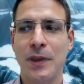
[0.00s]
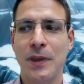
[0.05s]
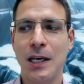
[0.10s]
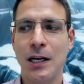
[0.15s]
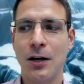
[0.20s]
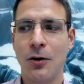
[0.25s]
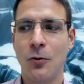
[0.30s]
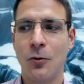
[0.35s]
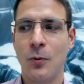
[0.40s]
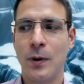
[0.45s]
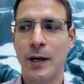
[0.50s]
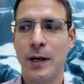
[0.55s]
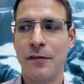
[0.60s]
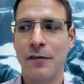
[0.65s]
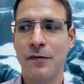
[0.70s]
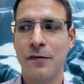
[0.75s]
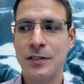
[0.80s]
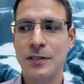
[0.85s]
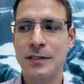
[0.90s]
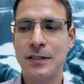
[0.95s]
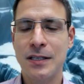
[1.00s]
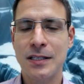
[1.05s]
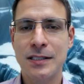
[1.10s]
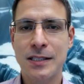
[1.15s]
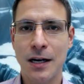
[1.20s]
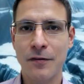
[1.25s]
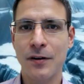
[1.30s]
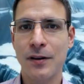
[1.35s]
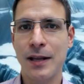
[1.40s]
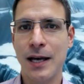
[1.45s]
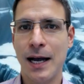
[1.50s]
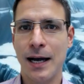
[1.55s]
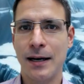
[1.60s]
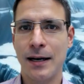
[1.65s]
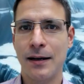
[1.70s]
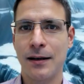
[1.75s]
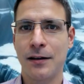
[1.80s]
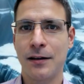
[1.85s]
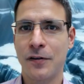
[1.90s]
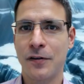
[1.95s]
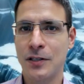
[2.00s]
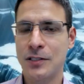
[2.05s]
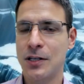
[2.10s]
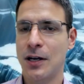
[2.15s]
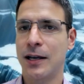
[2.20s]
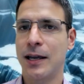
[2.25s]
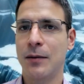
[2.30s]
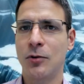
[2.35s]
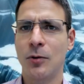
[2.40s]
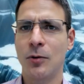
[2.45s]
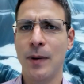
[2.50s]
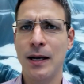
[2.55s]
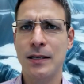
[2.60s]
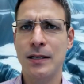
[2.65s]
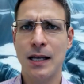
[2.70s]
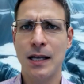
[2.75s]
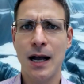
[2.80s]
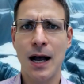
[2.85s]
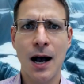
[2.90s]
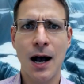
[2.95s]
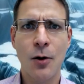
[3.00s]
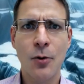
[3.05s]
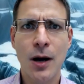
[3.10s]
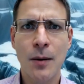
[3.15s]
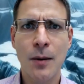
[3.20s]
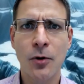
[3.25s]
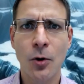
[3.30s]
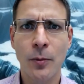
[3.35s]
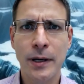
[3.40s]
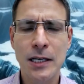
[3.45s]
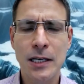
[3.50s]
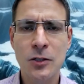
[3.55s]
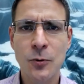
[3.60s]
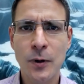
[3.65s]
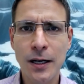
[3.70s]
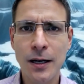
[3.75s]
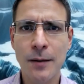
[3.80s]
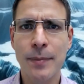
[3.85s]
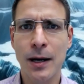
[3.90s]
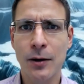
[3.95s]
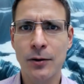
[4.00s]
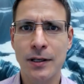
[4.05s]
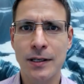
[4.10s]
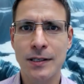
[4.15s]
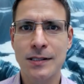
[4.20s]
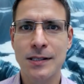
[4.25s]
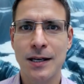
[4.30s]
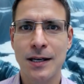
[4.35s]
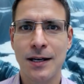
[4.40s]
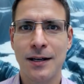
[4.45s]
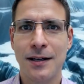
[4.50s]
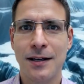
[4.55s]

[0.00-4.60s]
when I first discovered that, the first thought came to mind is, how come nobody's written about this?